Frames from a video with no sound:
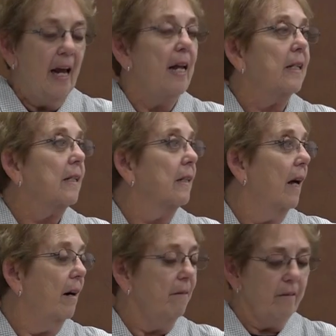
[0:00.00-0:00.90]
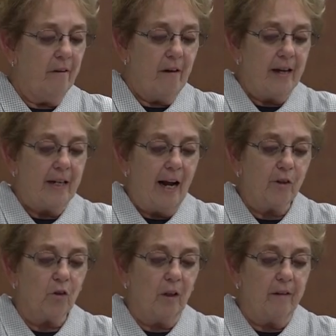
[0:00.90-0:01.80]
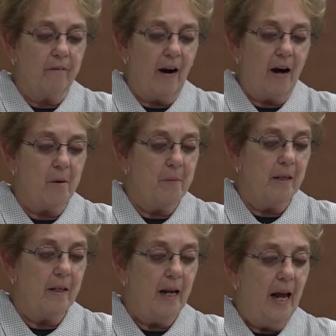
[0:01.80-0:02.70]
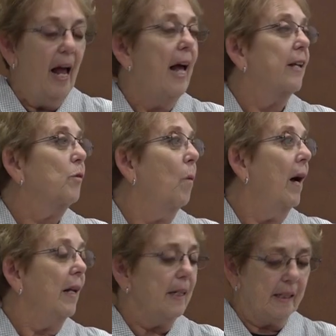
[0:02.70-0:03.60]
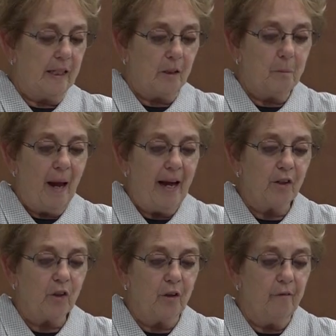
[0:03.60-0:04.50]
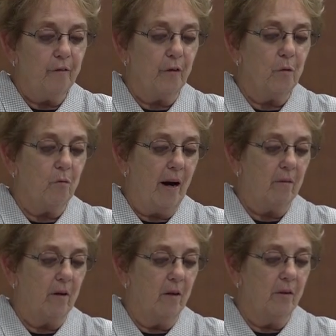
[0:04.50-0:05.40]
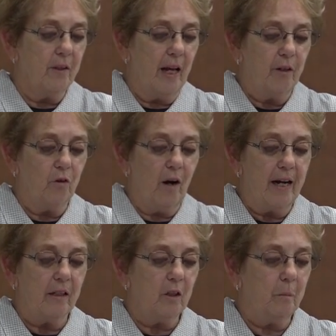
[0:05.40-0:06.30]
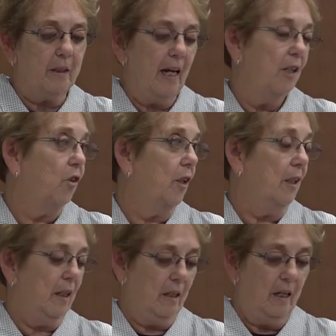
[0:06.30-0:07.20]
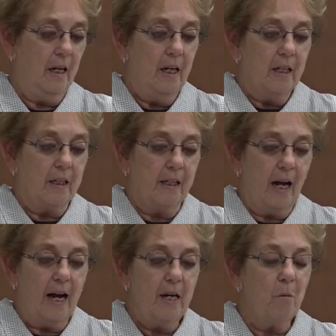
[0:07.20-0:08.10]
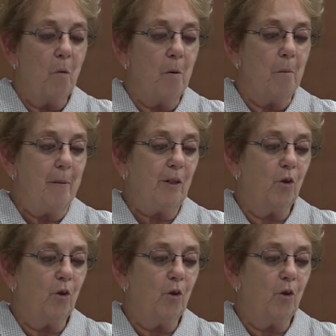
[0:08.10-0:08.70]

his love of our natural environment, as well as his passion for the railroads and transportation. Tonight we will be